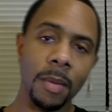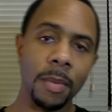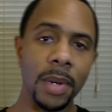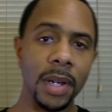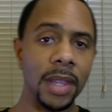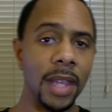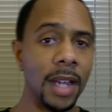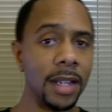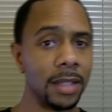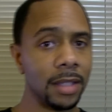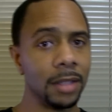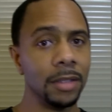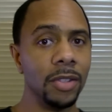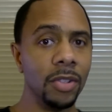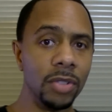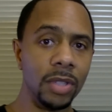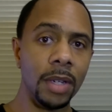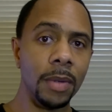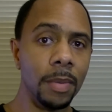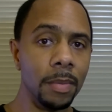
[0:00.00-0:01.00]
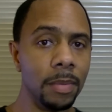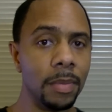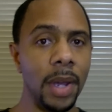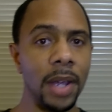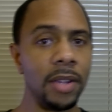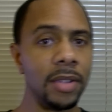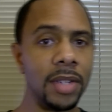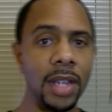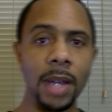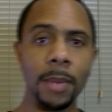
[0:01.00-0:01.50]
but that's usually by
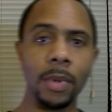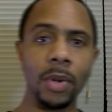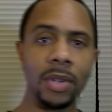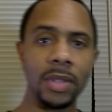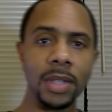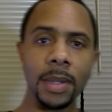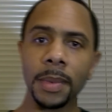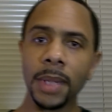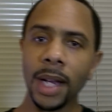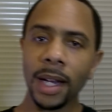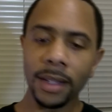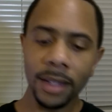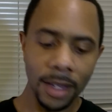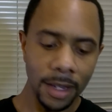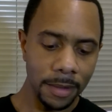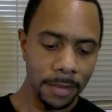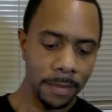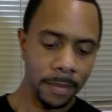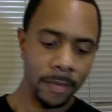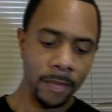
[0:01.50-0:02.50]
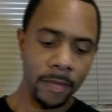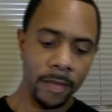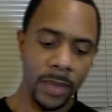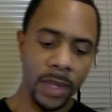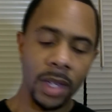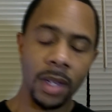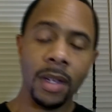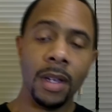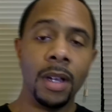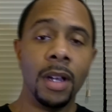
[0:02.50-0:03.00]
your table or something like that.
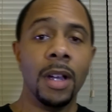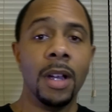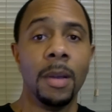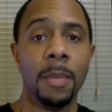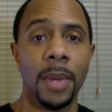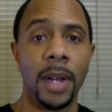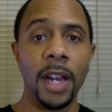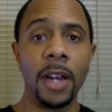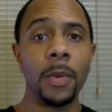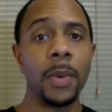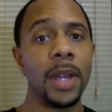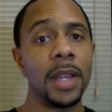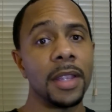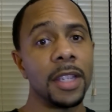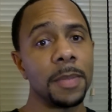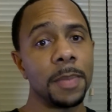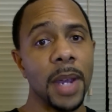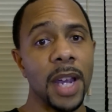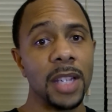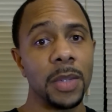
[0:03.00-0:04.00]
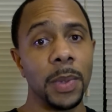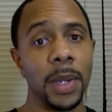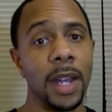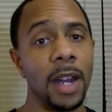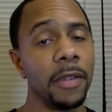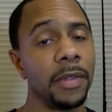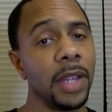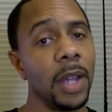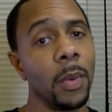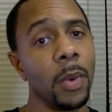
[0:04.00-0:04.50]
But anyway, this past weekend,
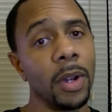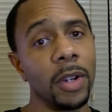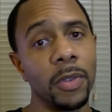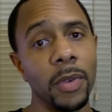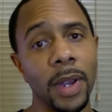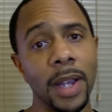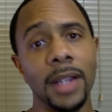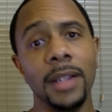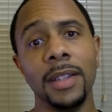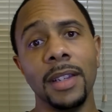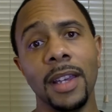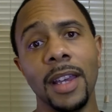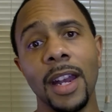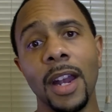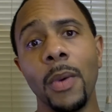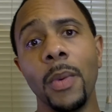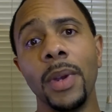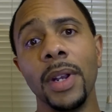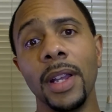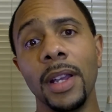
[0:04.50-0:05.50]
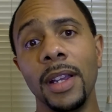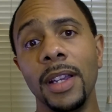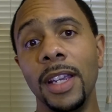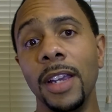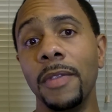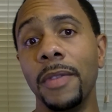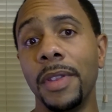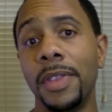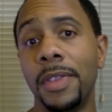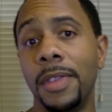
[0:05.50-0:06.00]
everything worked great, and I want to
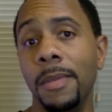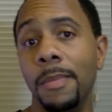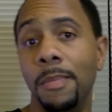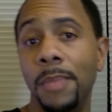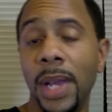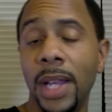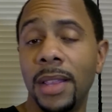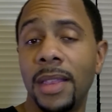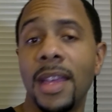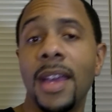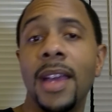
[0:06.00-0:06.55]
give a big